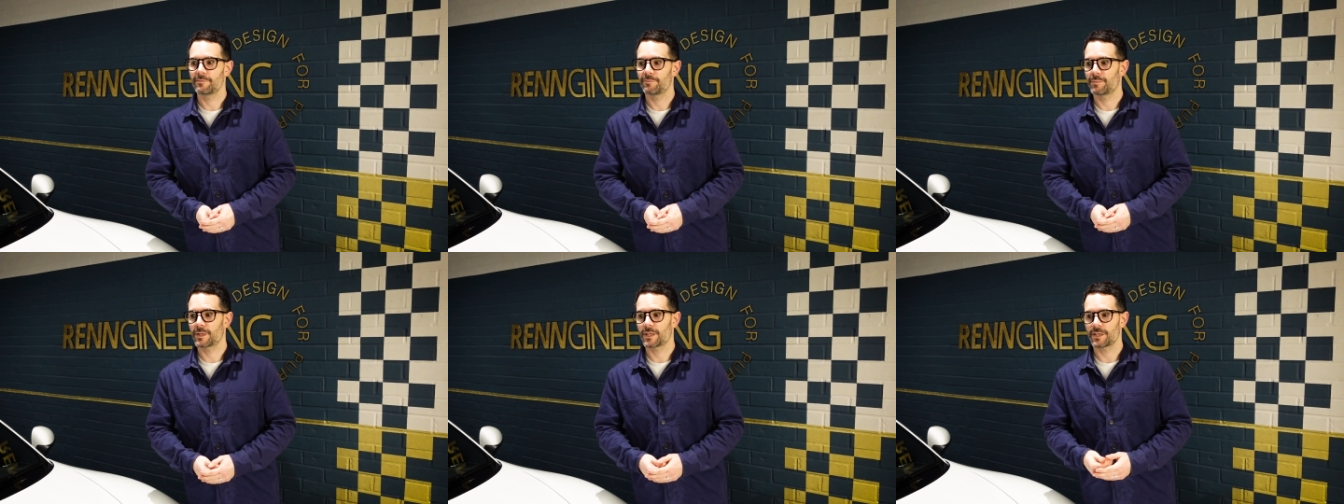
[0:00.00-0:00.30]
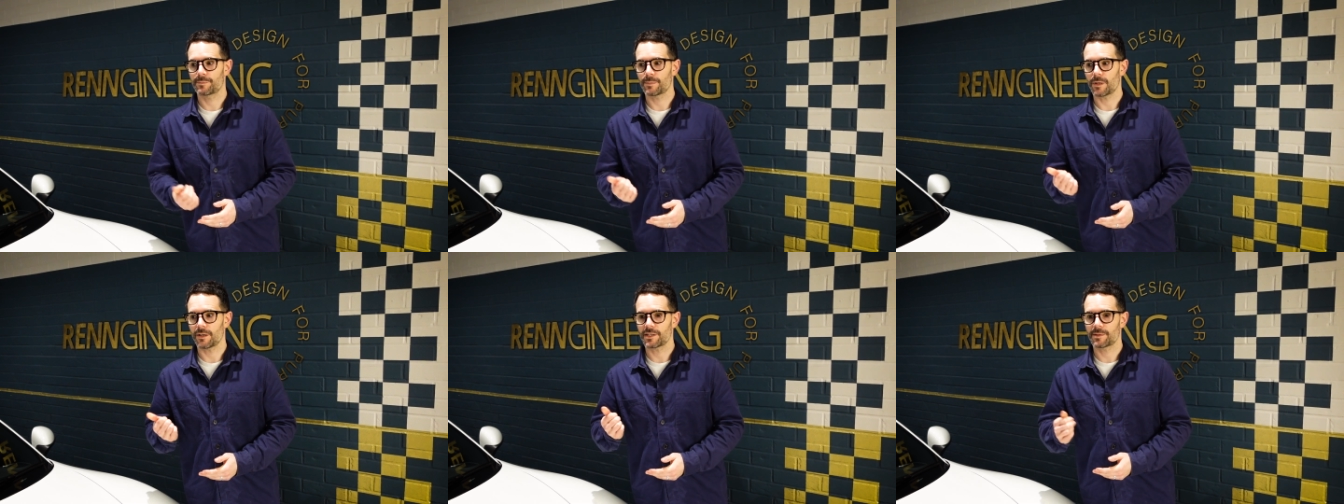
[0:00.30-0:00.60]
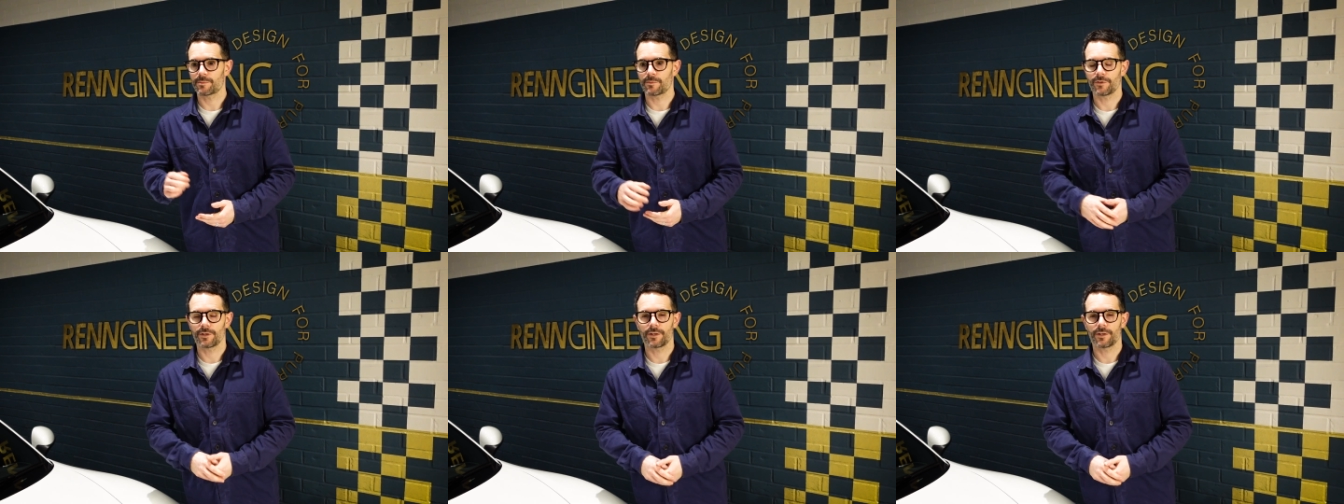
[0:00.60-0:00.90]
Because
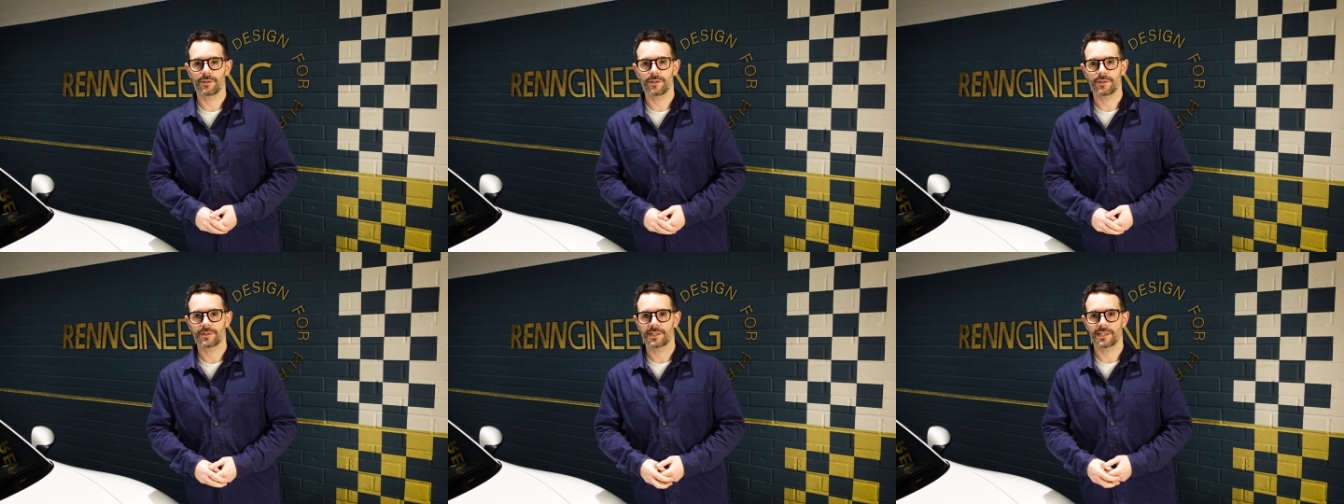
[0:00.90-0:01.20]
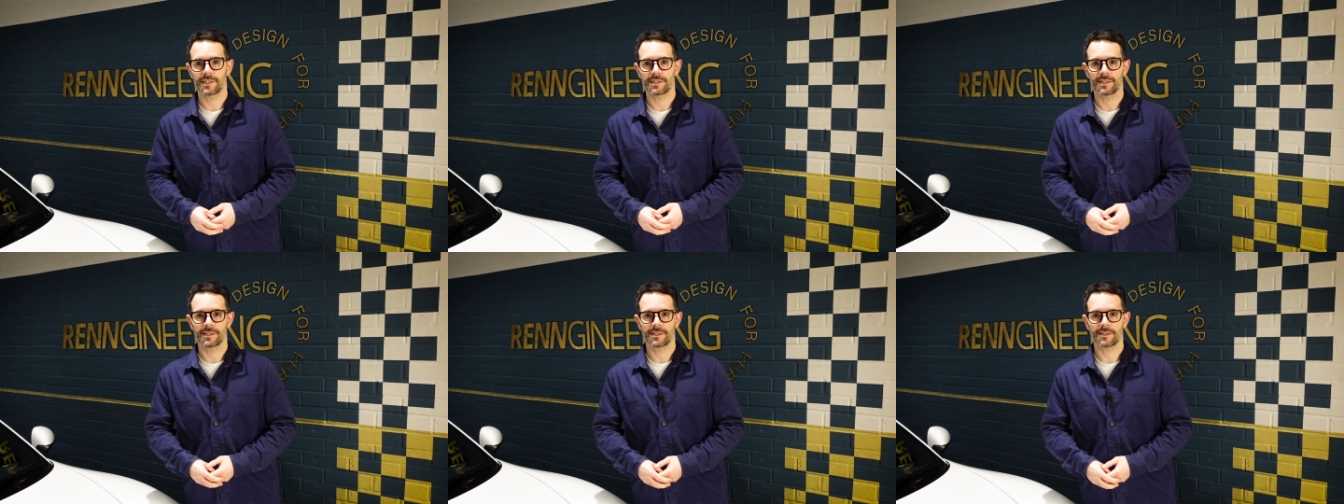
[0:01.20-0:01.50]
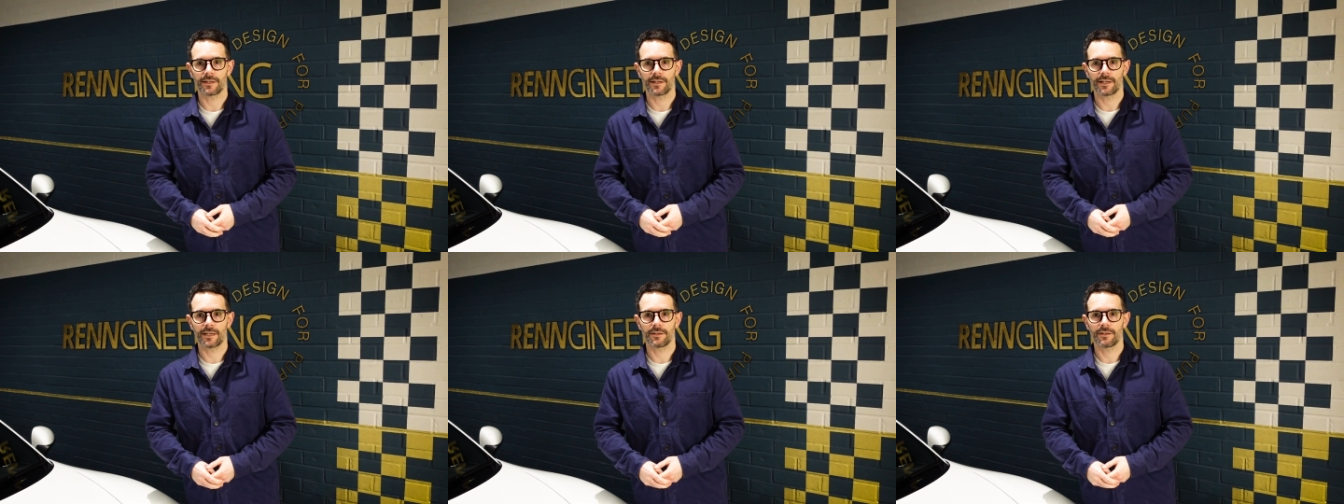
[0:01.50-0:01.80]
Bahnsport know those things
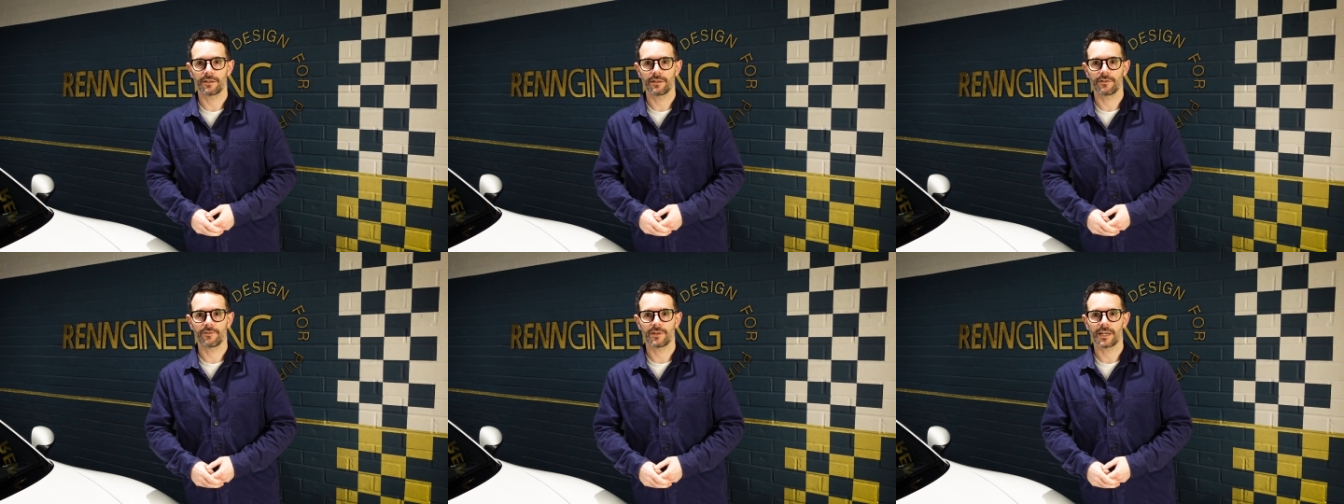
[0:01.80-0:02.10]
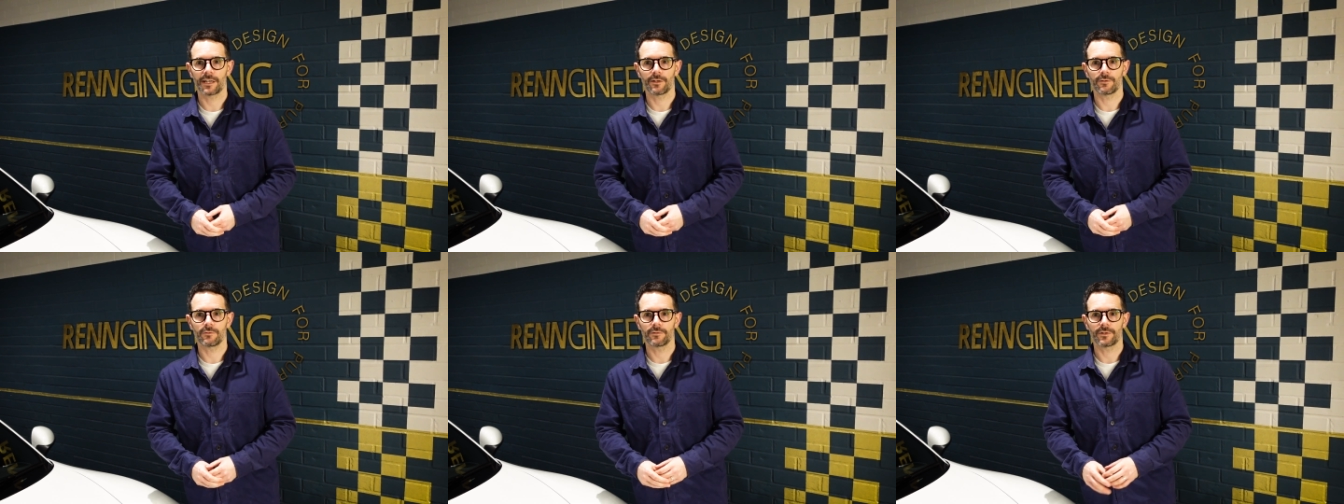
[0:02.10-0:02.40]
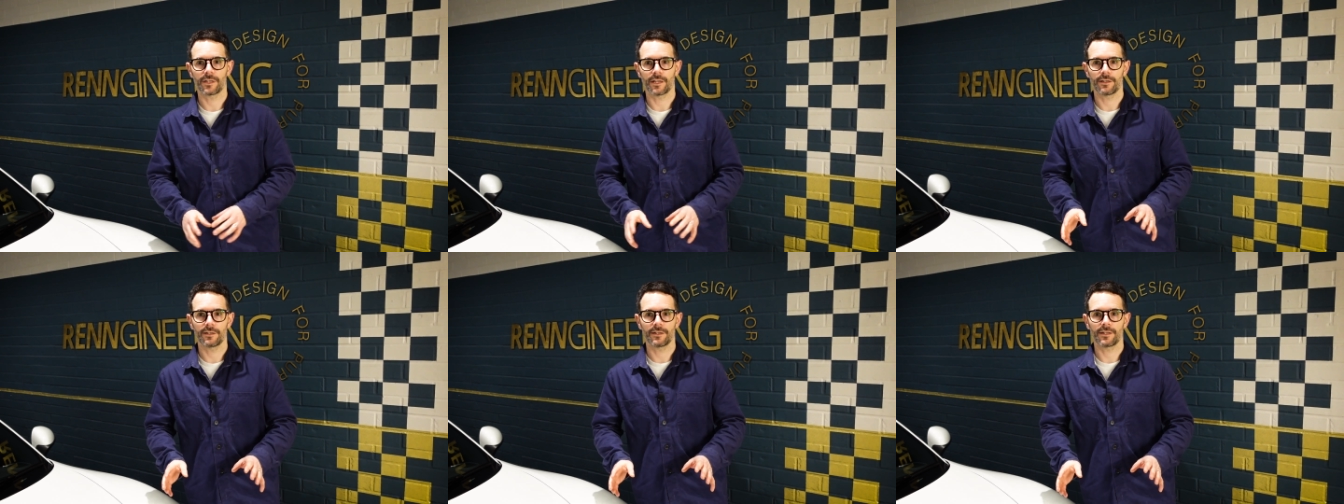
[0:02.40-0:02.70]
inside out, they'd have had it all
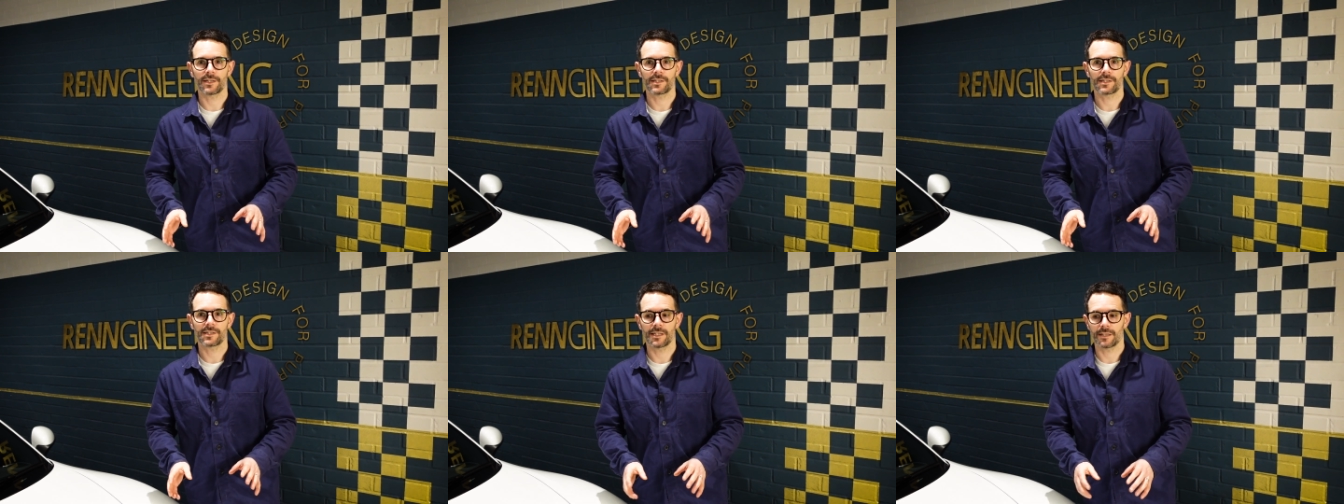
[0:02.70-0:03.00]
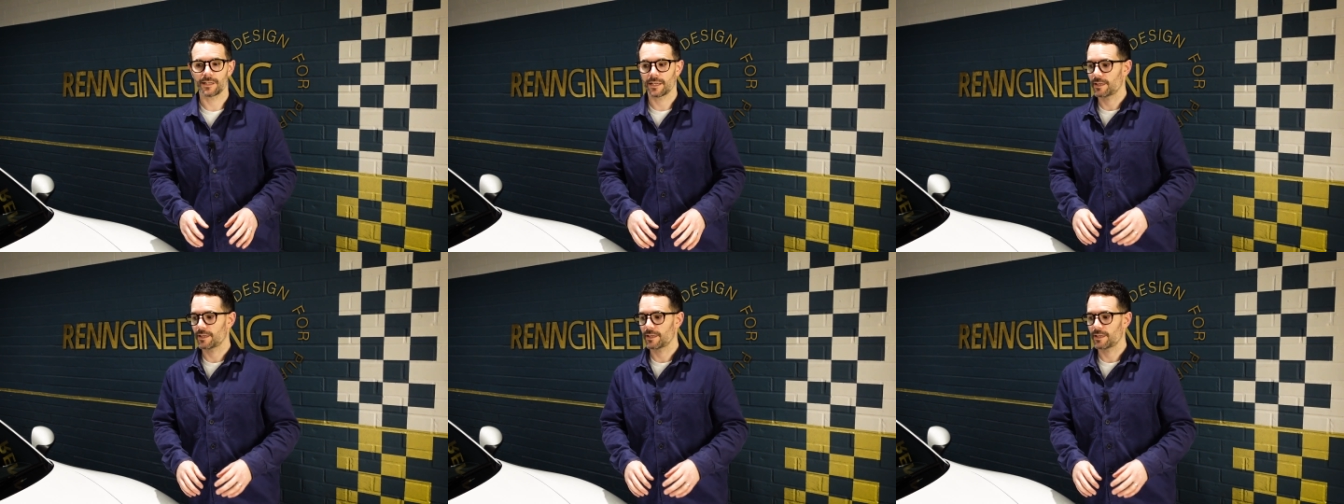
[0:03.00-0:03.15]
done and dusted,